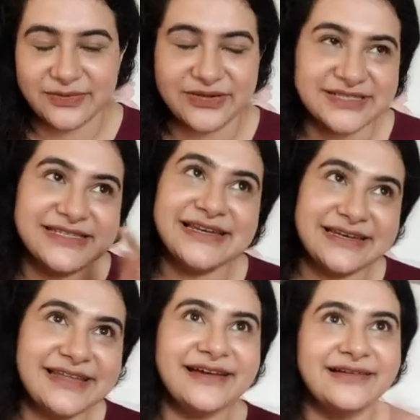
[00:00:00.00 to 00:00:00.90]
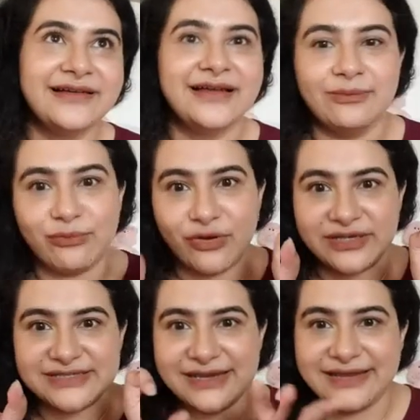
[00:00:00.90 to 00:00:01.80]
Because in India,
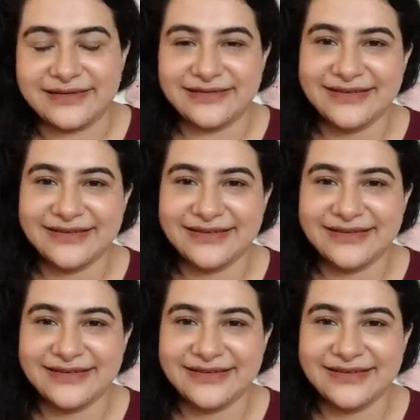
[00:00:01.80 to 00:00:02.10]
boys are like